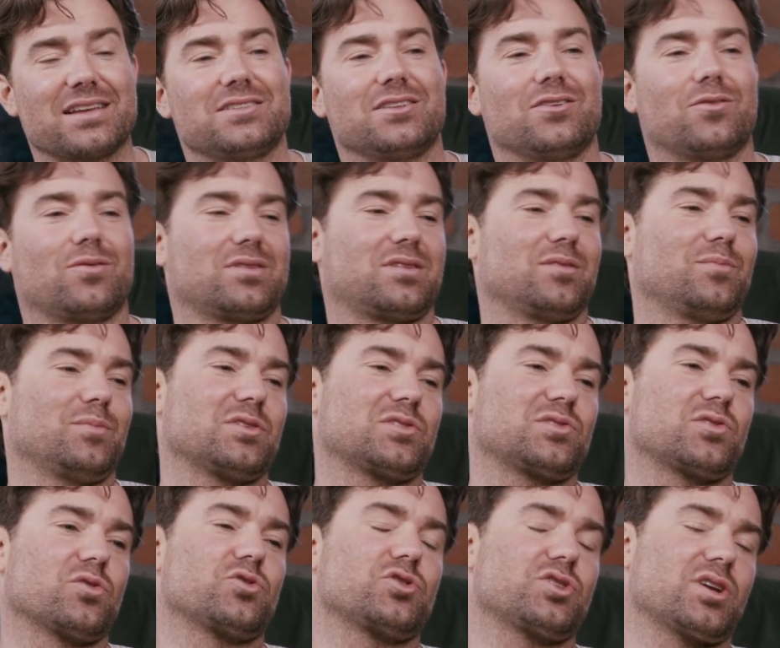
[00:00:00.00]
so you don't want them to
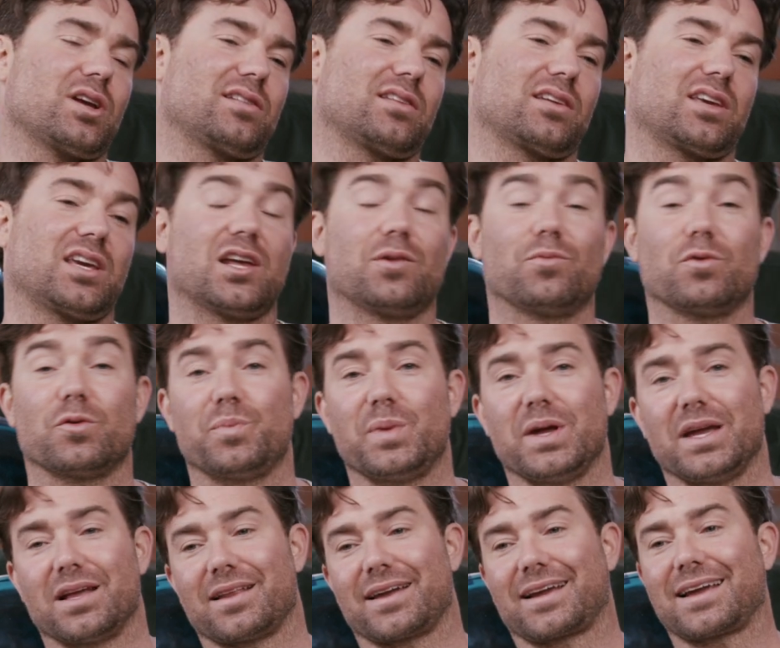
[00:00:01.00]
associate the kid with
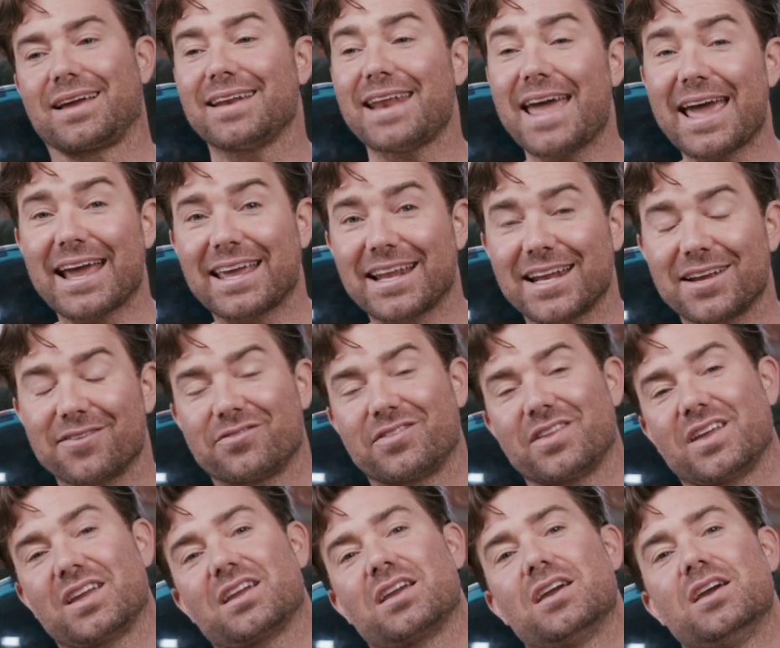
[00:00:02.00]
being like a negative
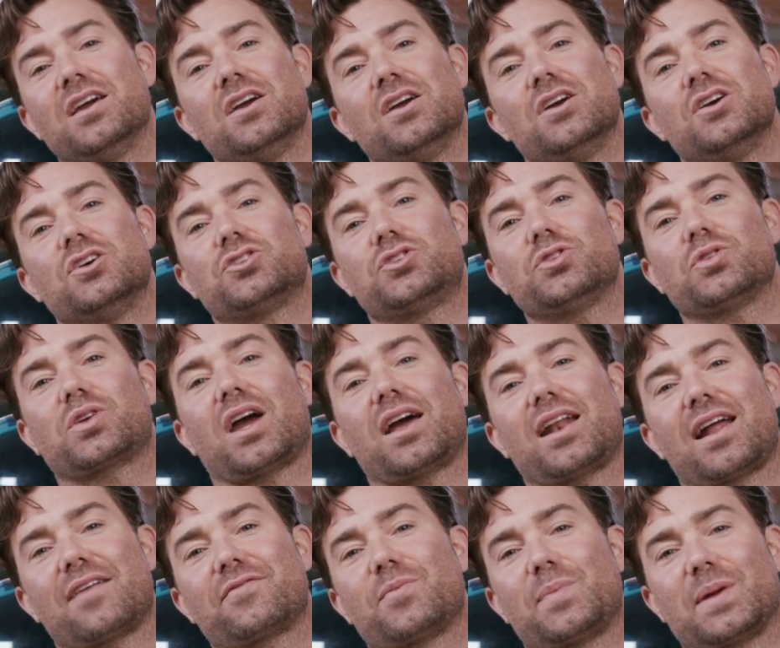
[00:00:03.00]
thing. So you kind
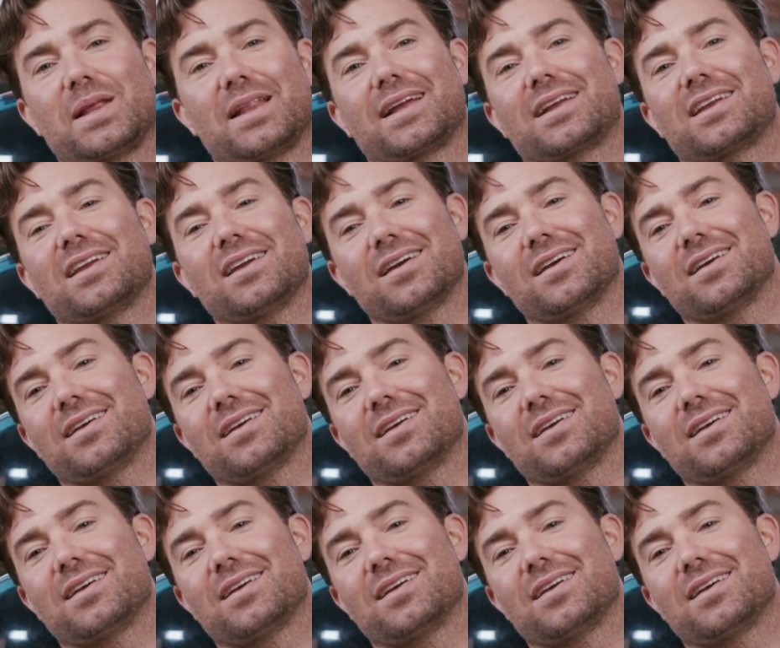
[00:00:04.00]
of have to be like,